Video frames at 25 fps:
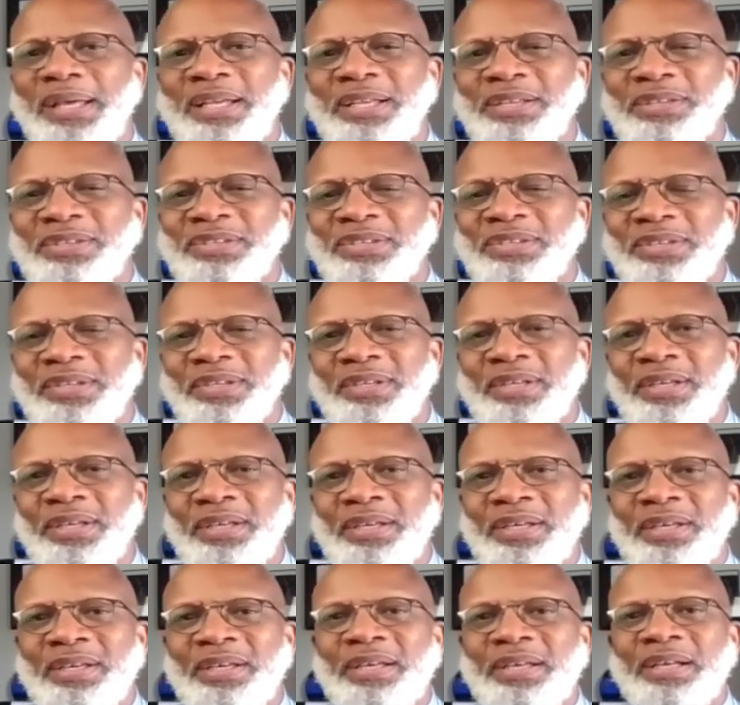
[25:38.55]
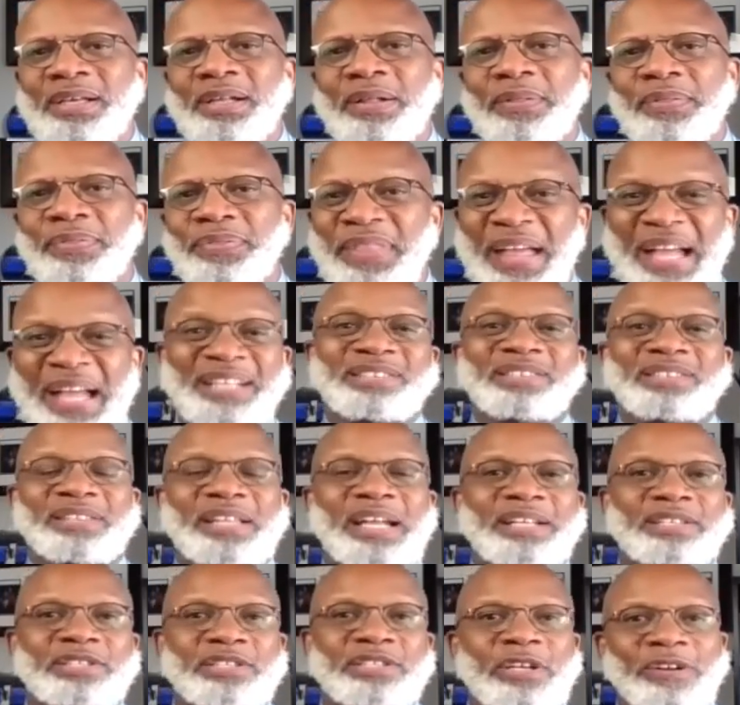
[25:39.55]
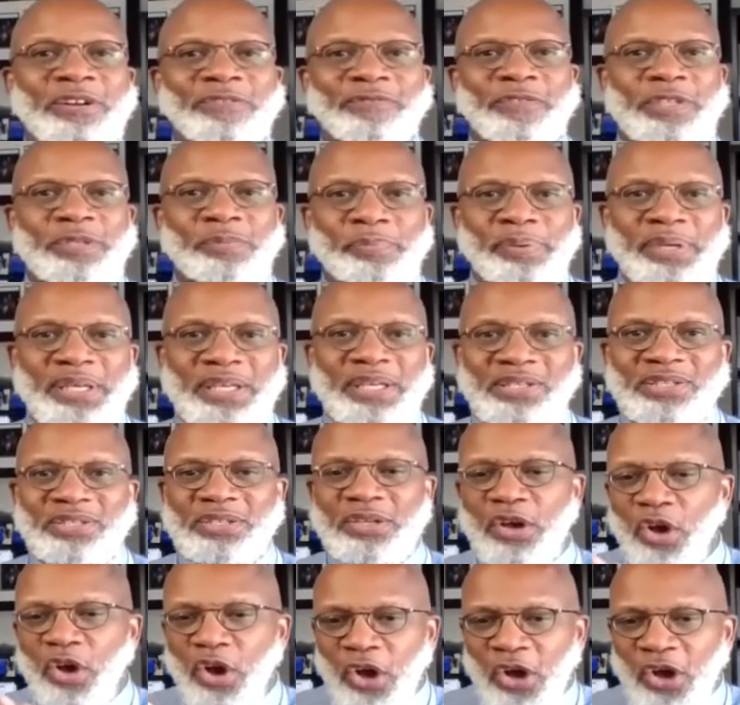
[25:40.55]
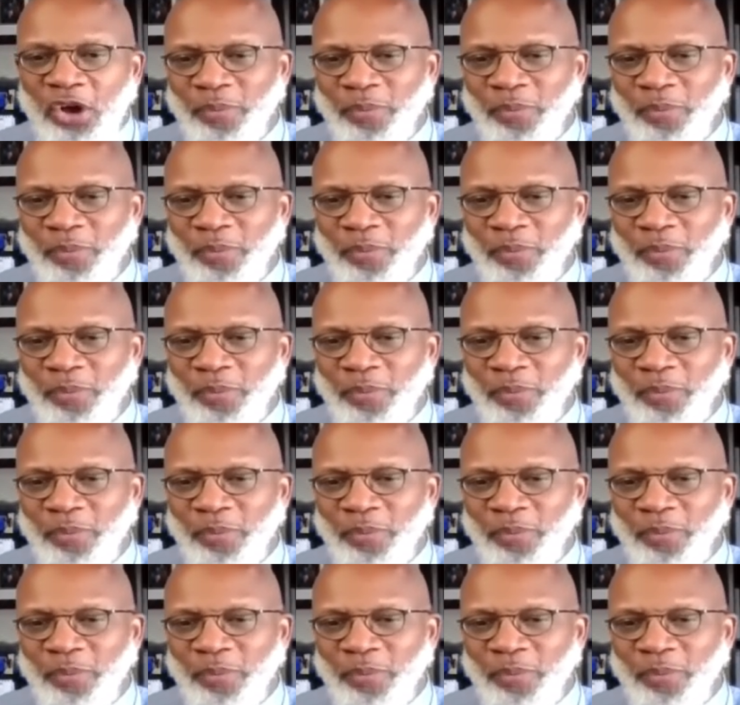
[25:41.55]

is, that's that service piece.